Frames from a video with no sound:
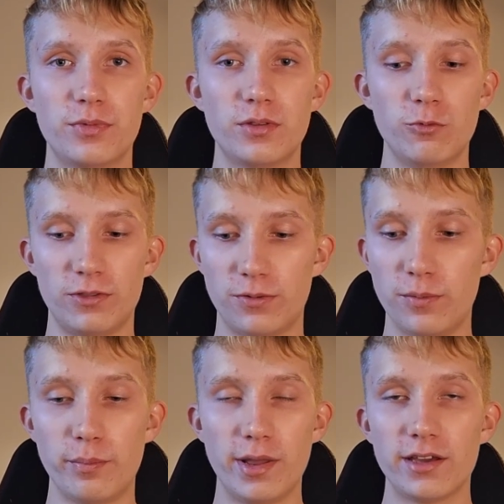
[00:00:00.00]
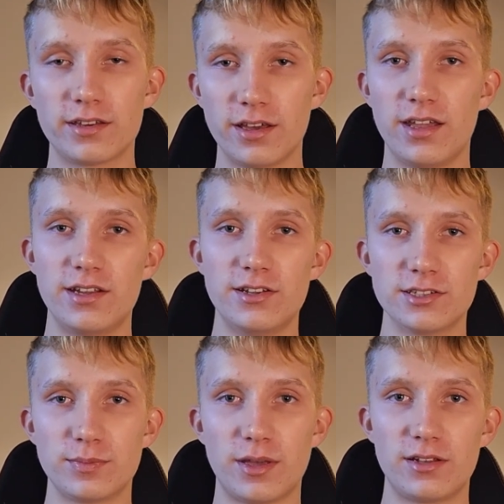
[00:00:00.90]
with black
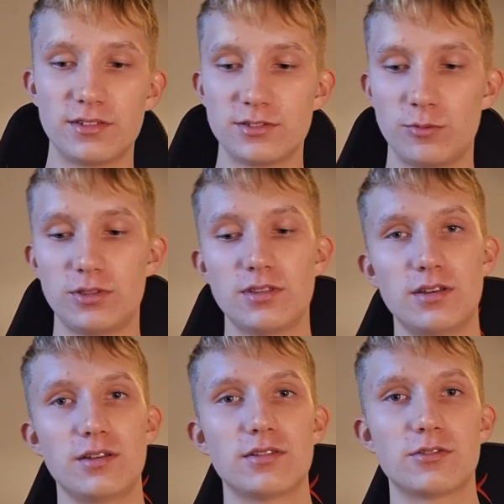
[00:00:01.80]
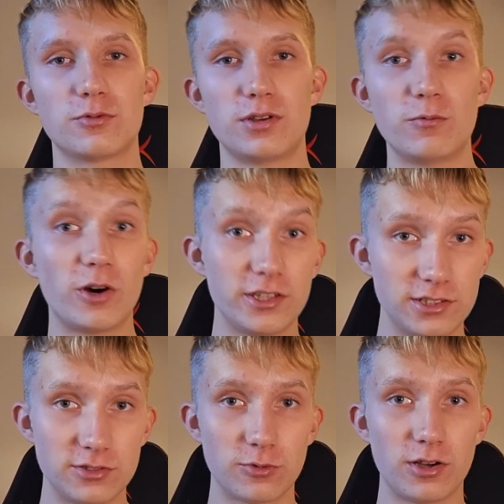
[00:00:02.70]
Adidas pants with the 3 white
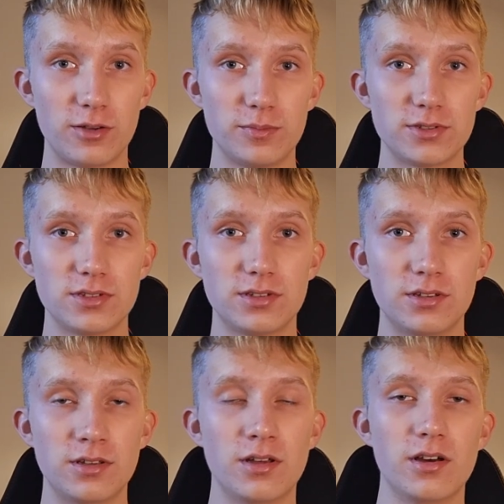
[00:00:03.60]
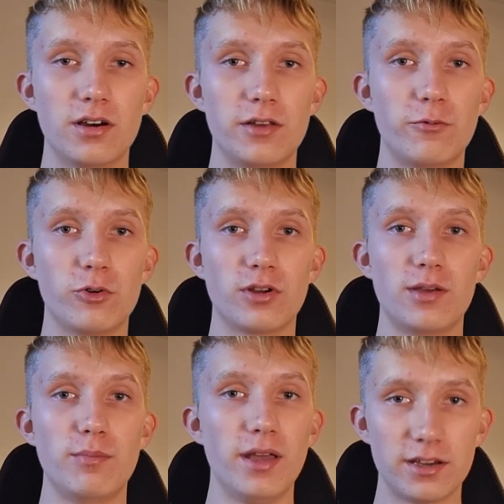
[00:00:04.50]
stripes. I wore a
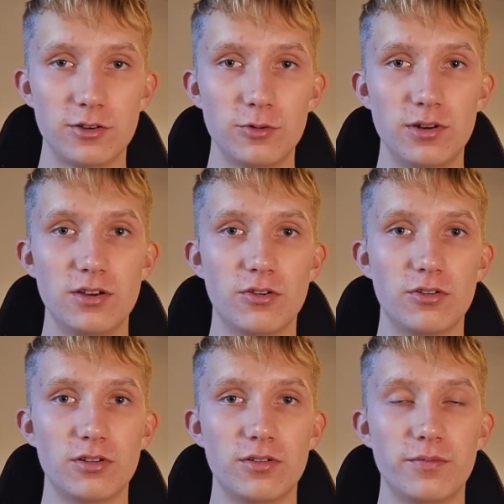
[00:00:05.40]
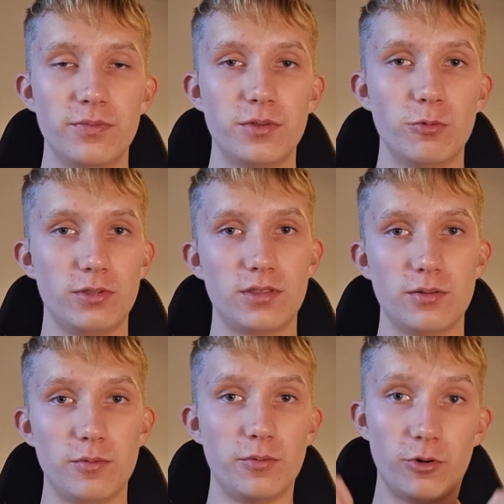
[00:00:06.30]
black hoodie on with
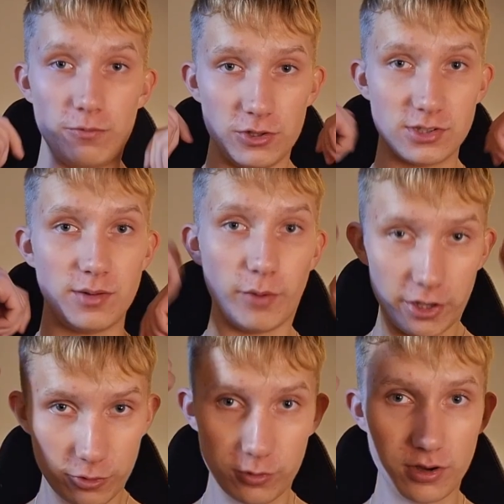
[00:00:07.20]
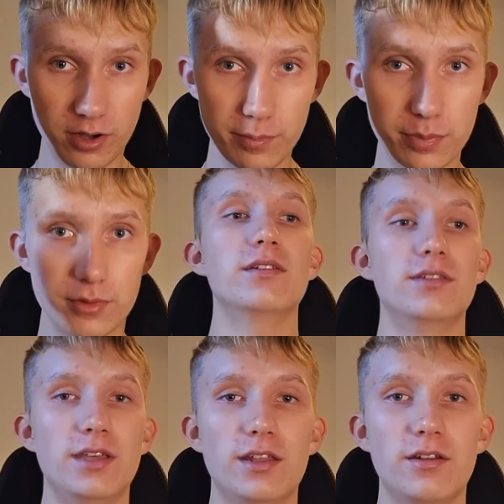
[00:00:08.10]
obviously my hood up.
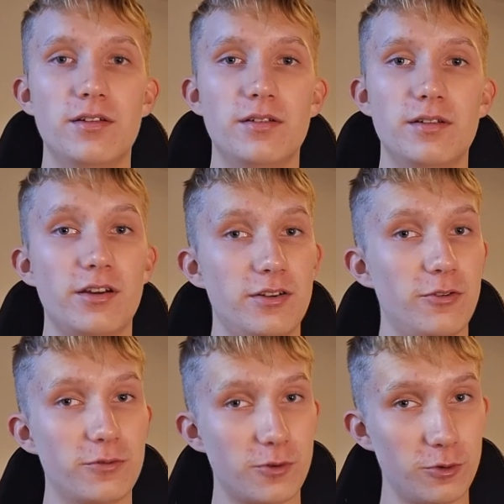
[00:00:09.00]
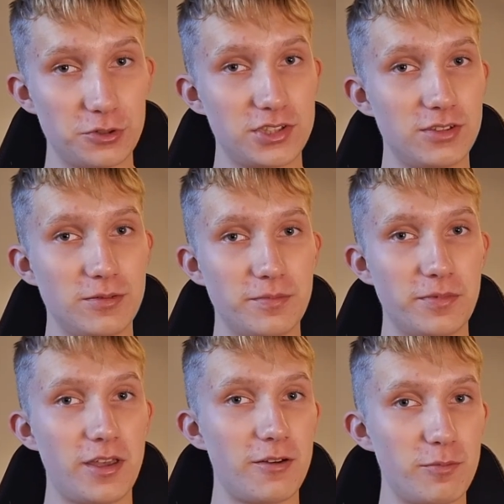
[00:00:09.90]
Then I'd of course
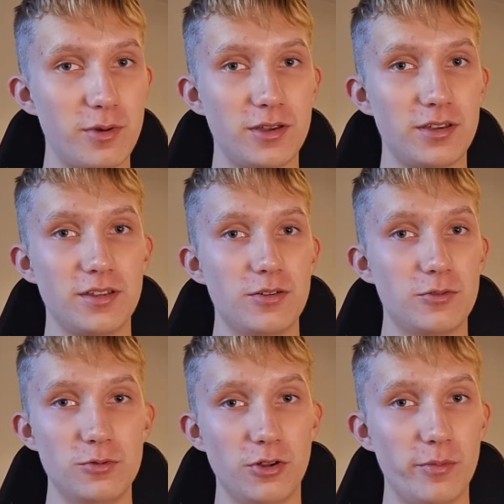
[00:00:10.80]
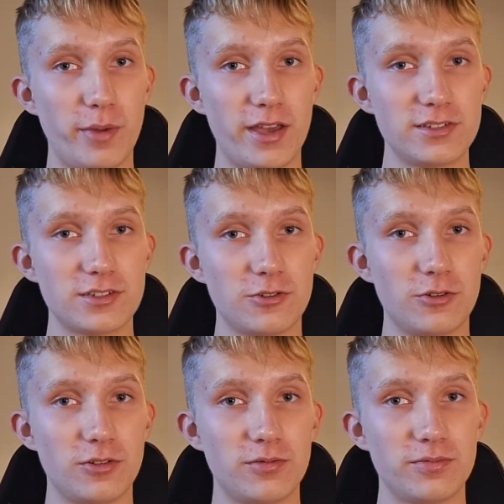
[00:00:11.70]
have my good old mask
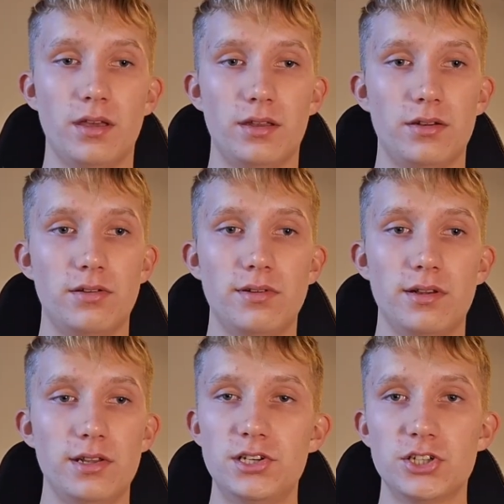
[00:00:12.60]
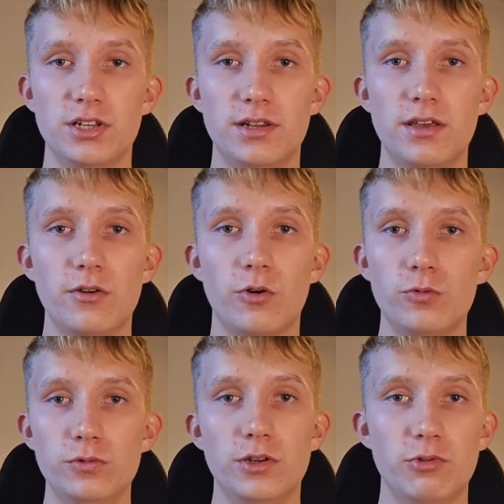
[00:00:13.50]
on. And literally the
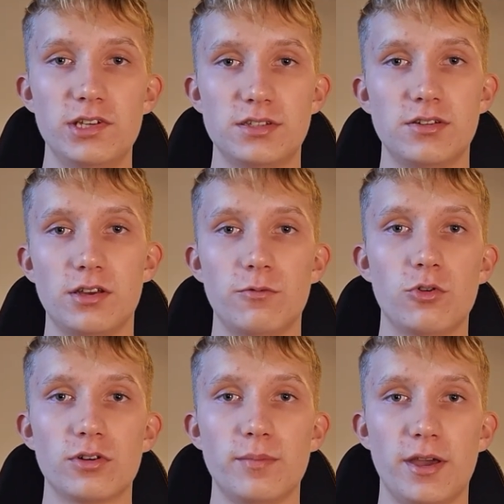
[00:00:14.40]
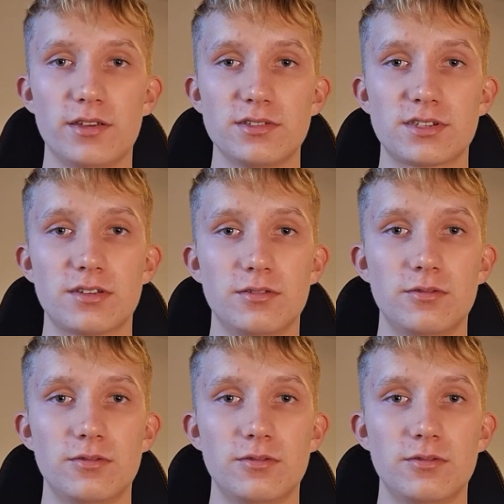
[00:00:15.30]
only reason I wore the mask